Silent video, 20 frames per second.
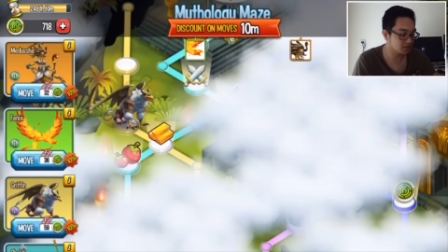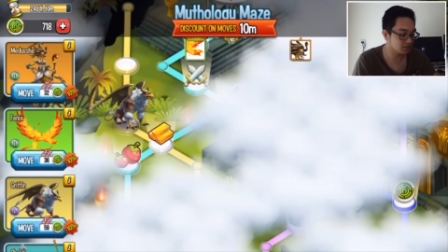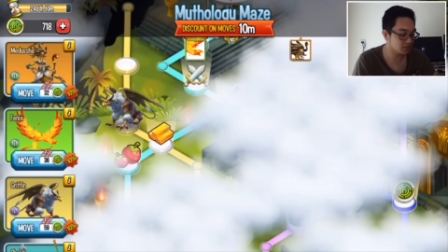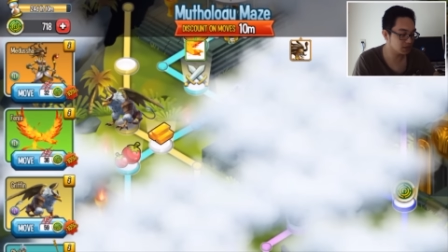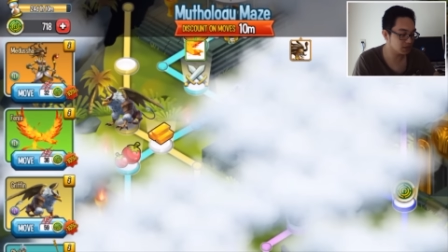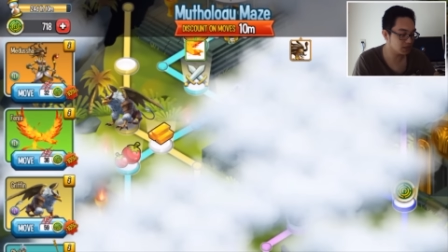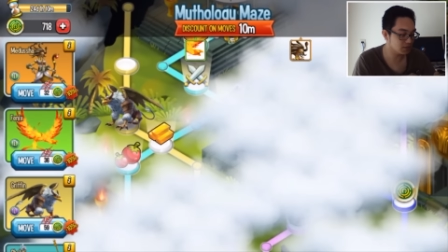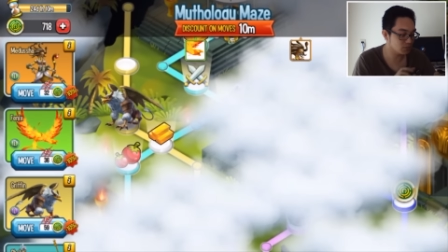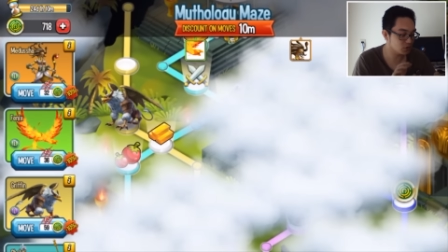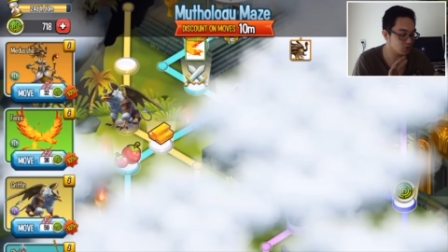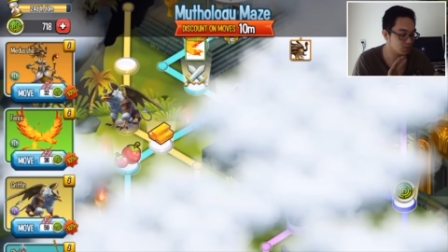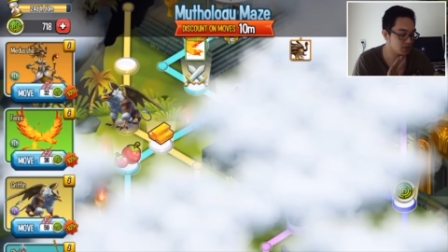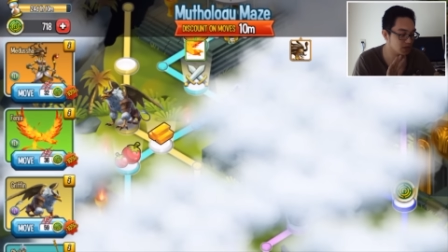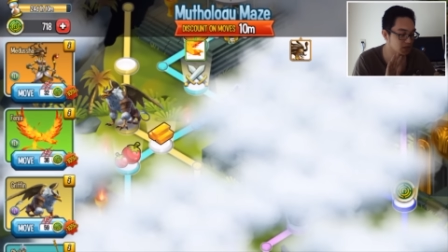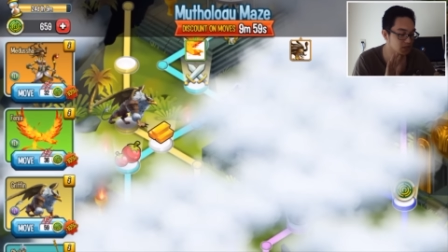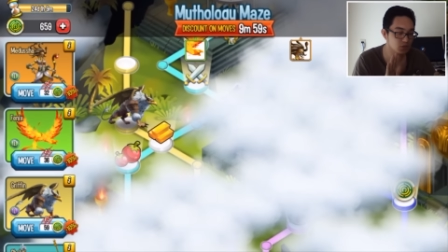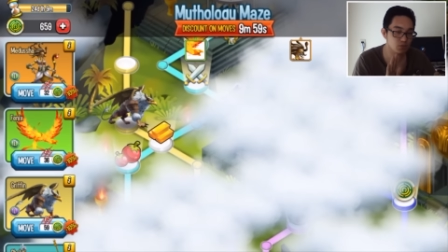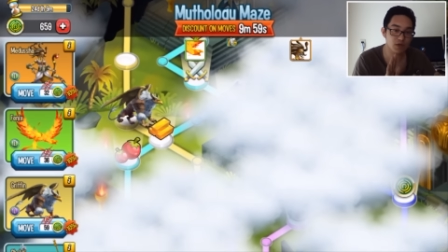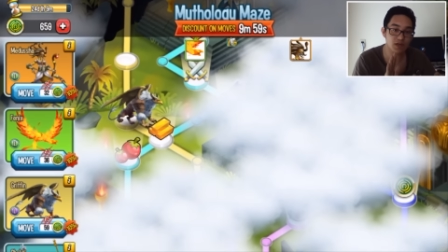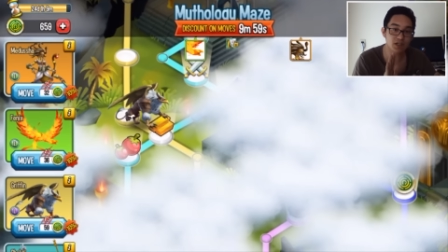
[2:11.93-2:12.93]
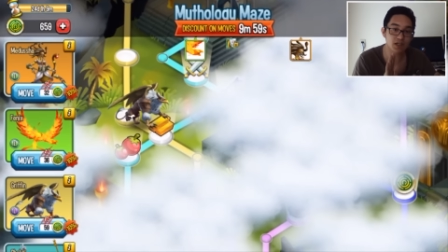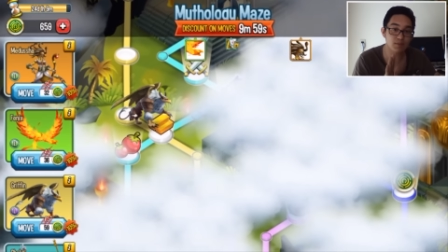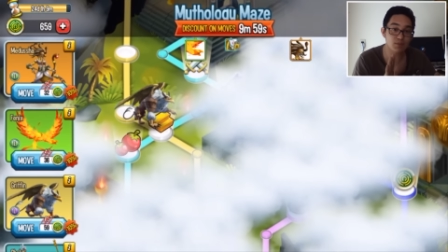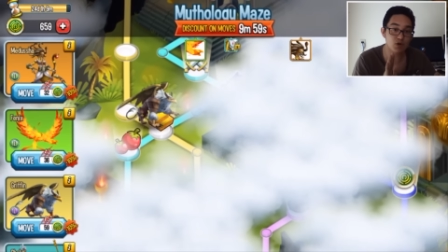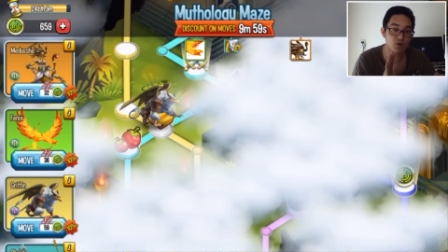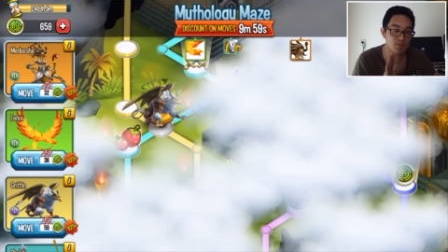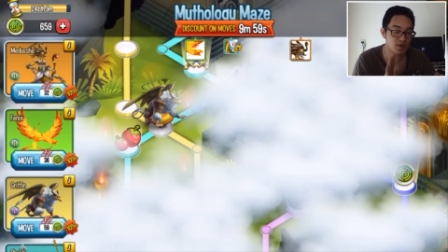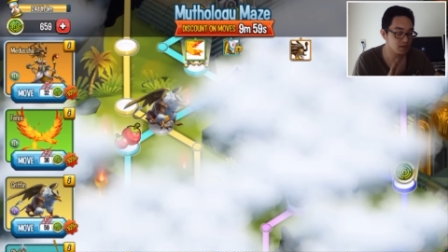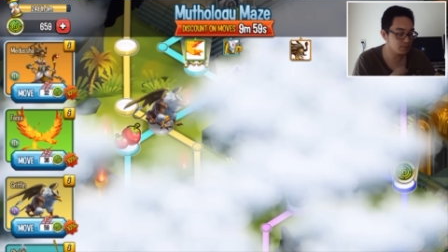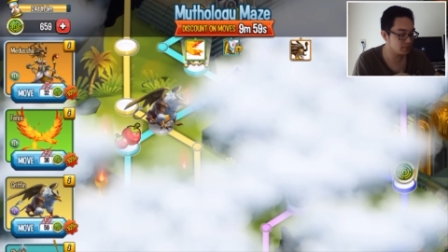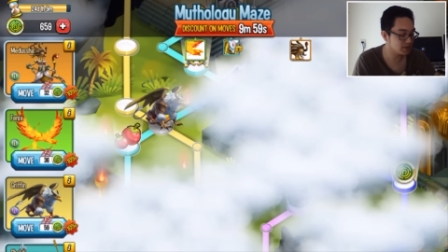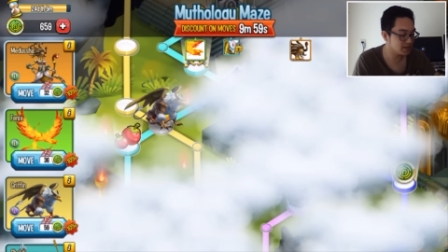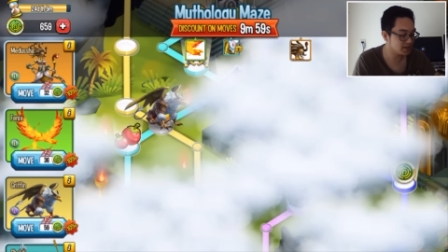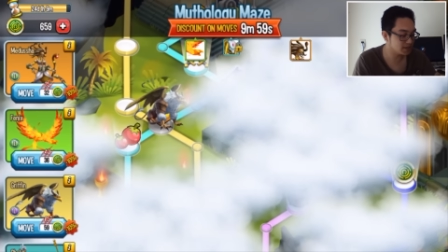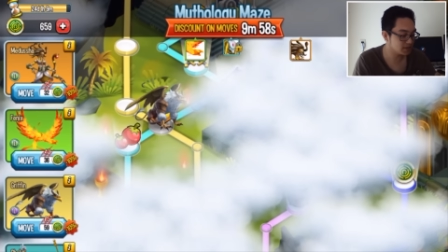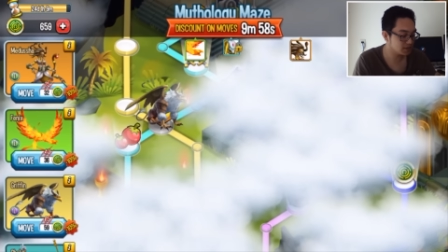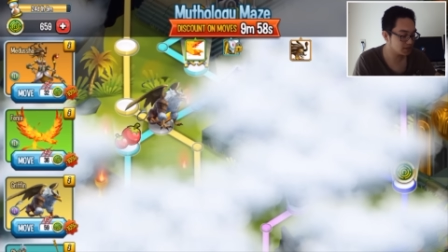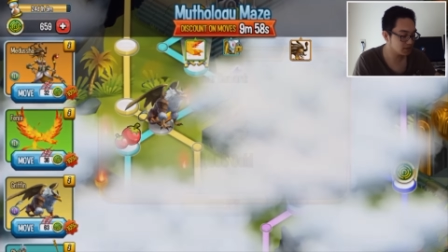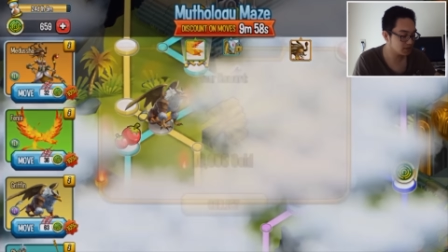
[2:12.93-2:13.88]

Wait a moment. Wait a moment, please.